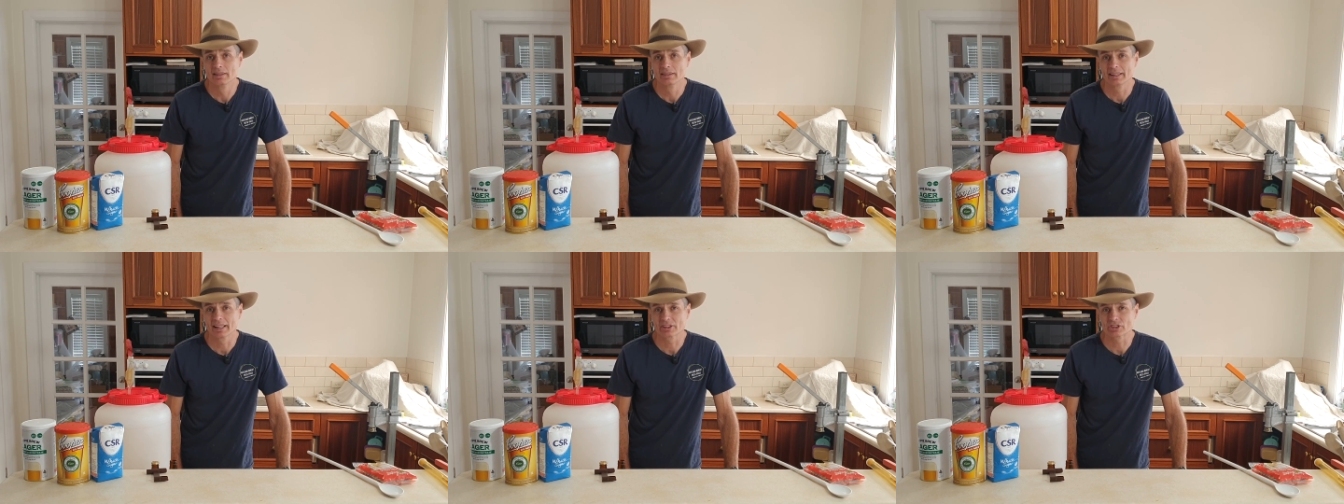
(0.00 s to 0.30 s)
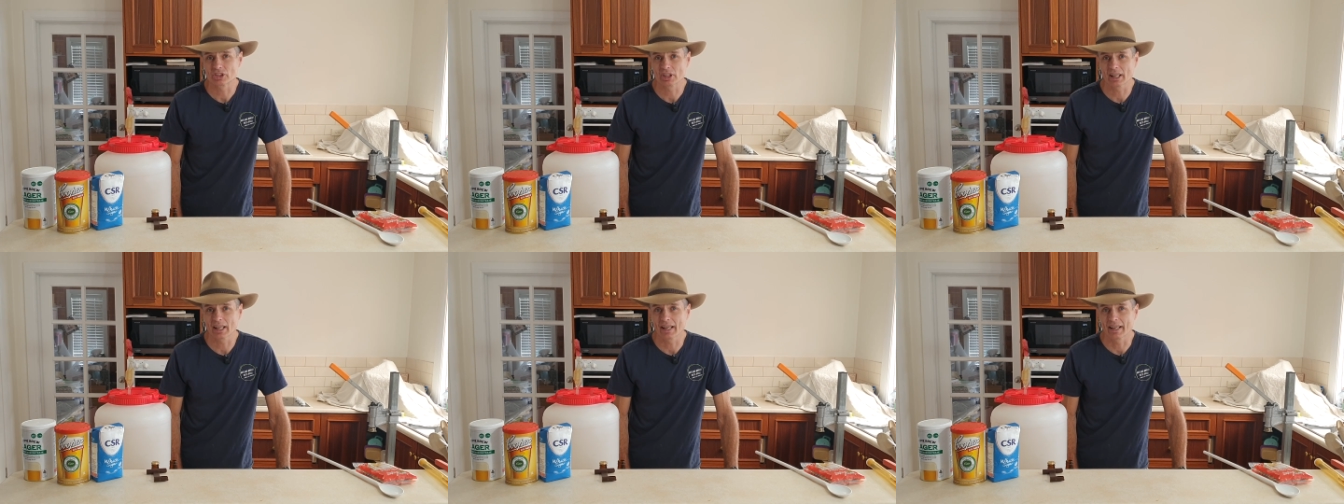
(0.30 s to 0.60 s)
Now
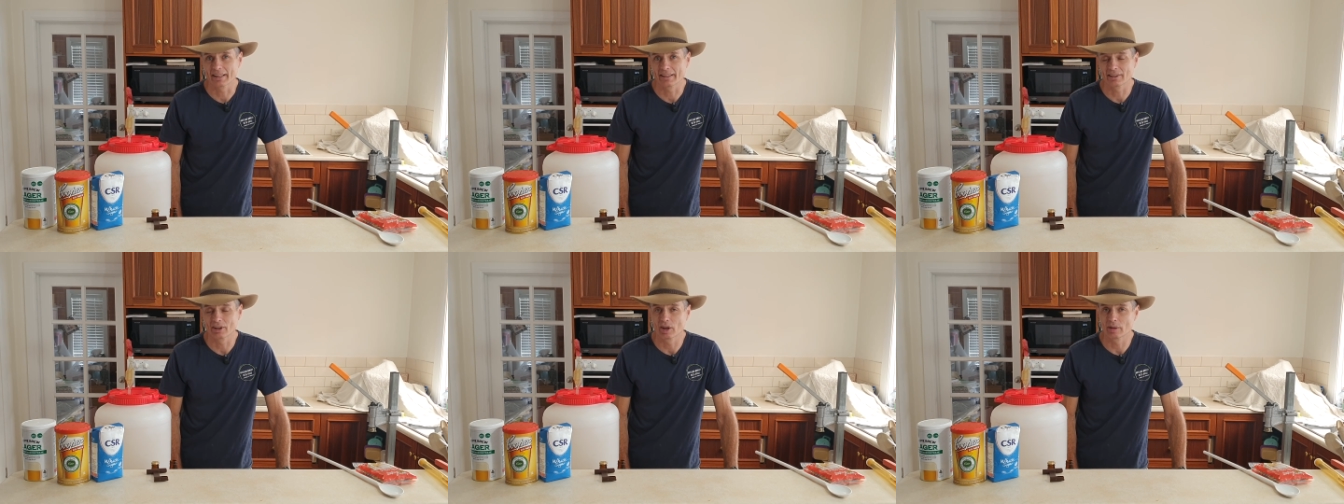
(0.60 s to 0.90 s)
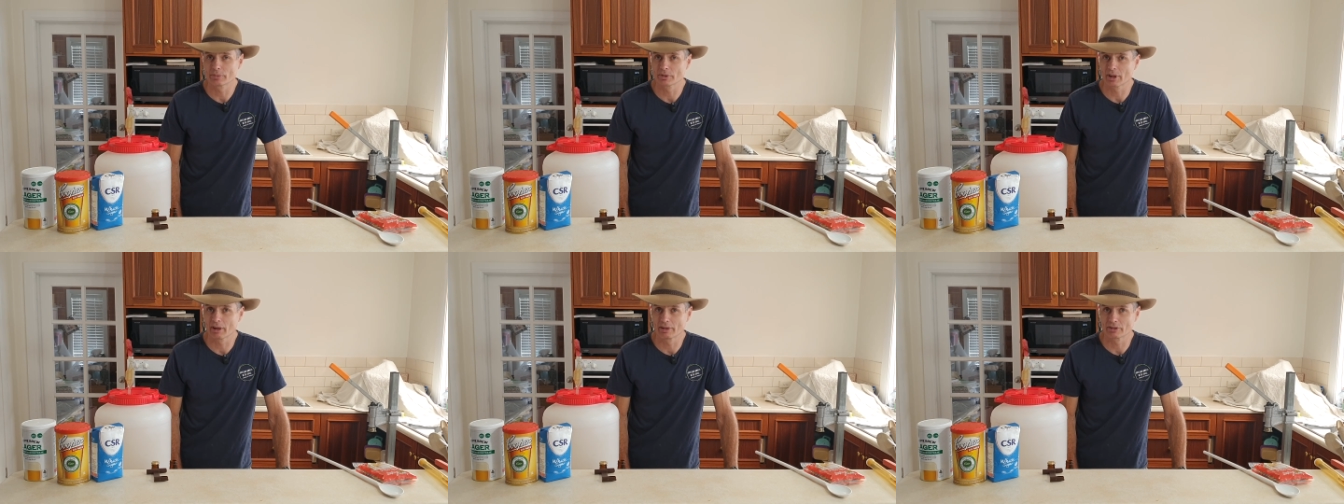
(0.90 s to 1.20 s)
today
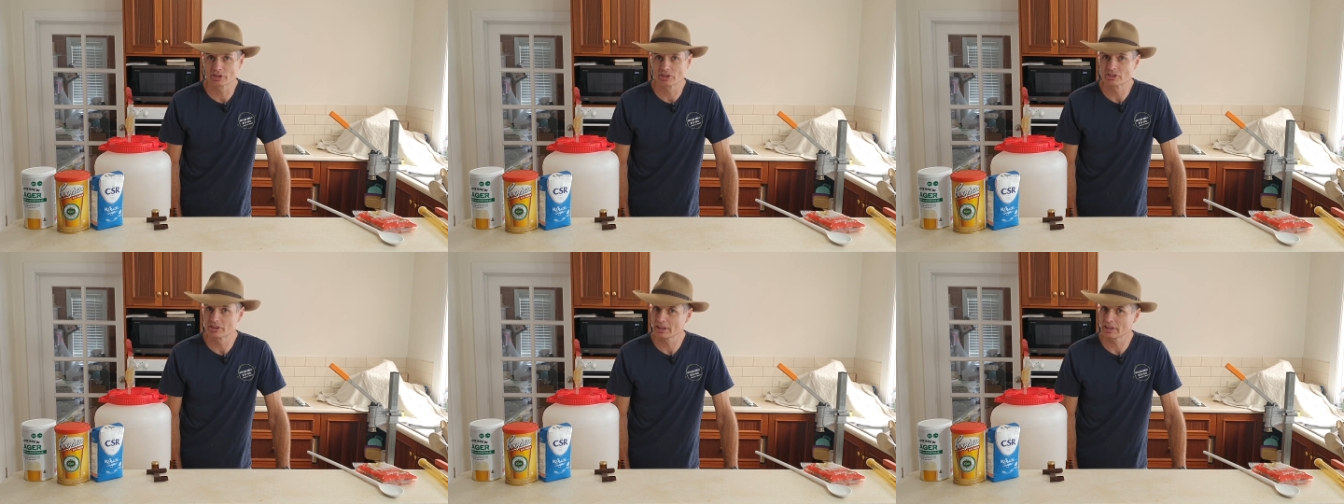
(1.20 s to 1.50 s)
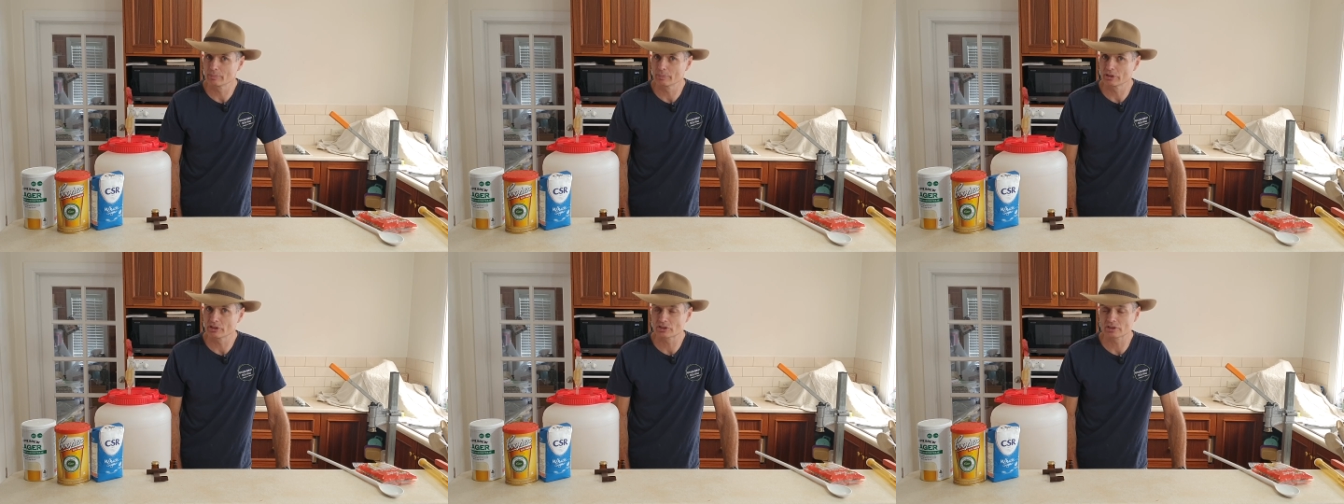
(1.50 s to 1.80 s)
I'm going to
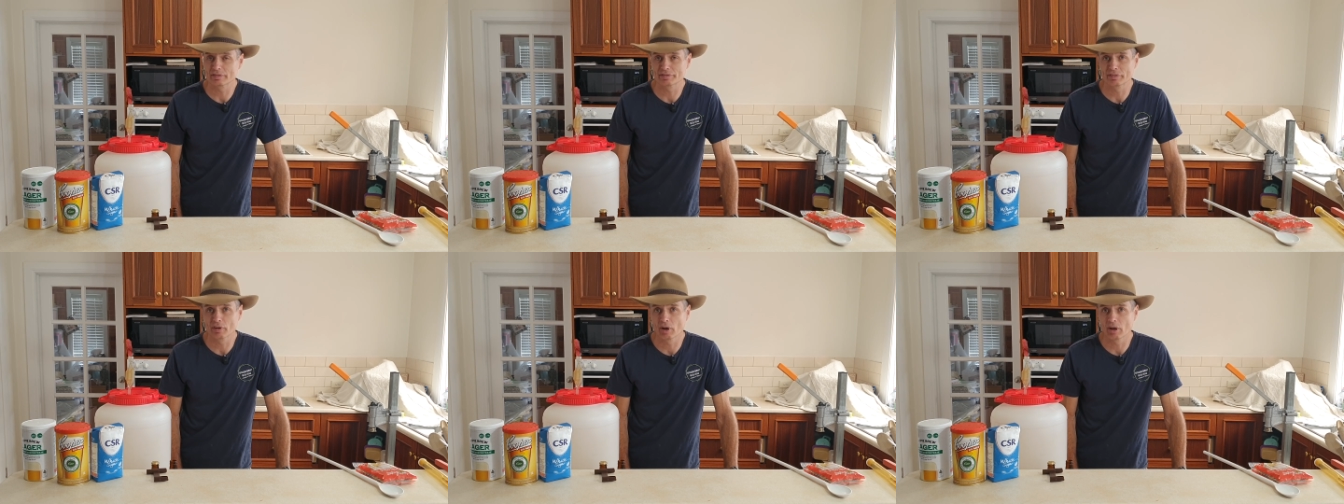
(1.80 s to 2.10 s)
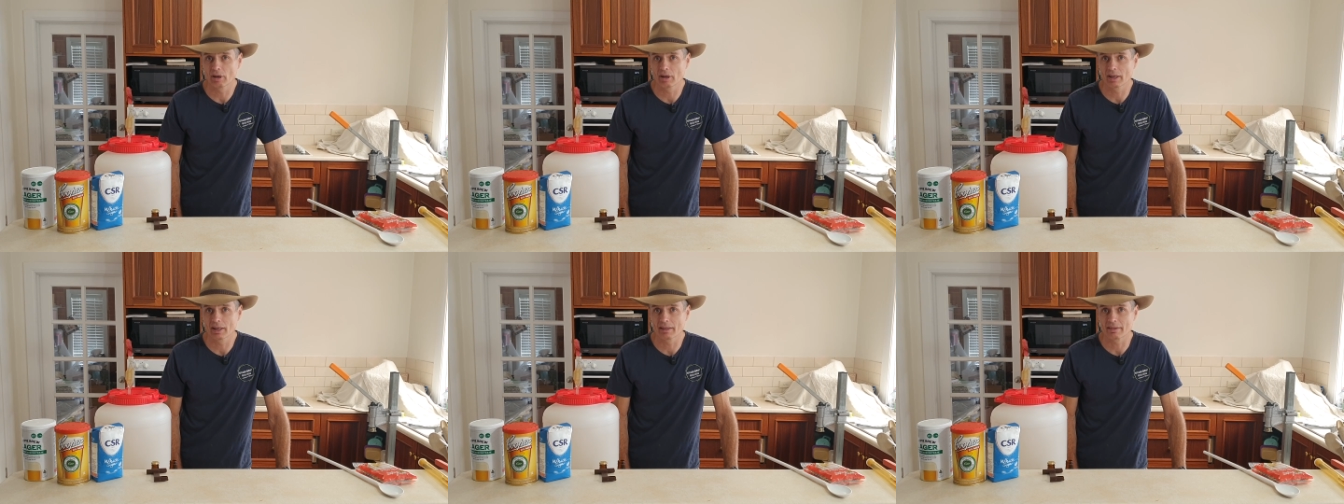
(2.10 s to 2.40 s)

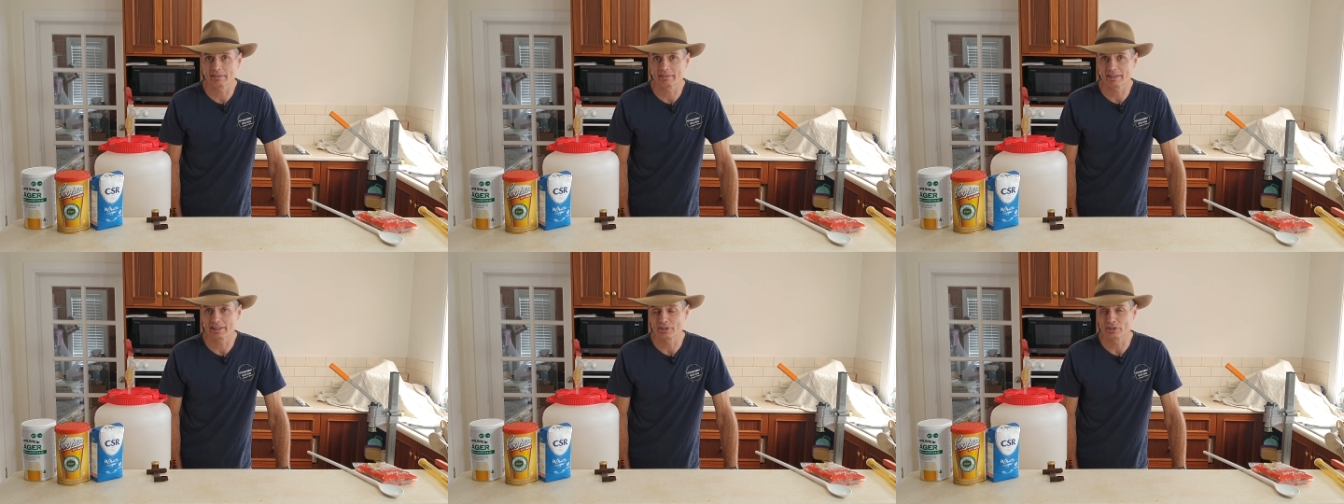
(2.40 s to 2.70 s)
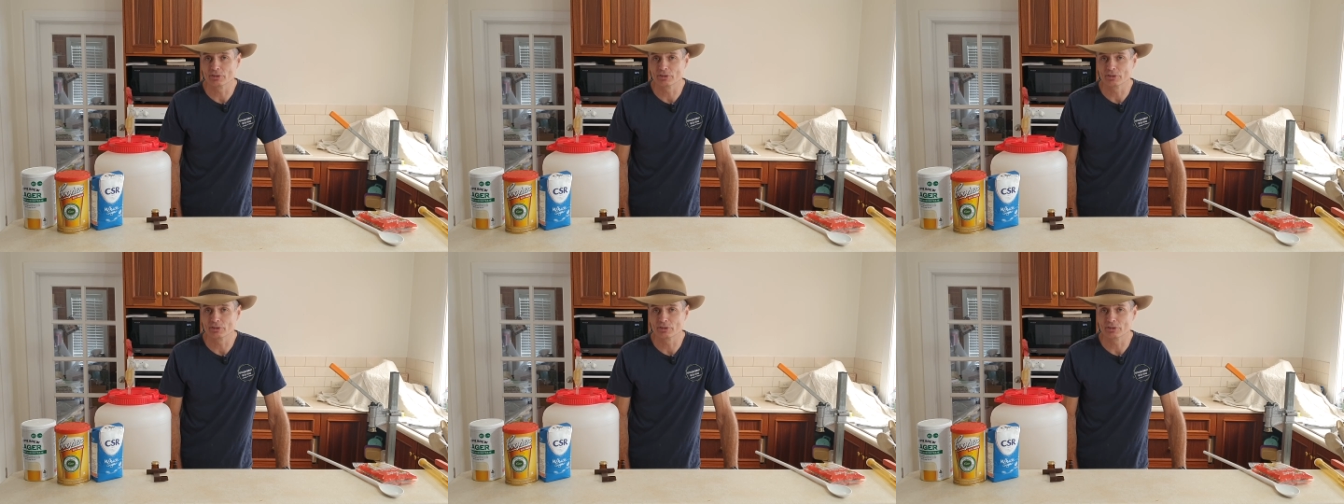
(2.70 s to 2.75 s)
demystify the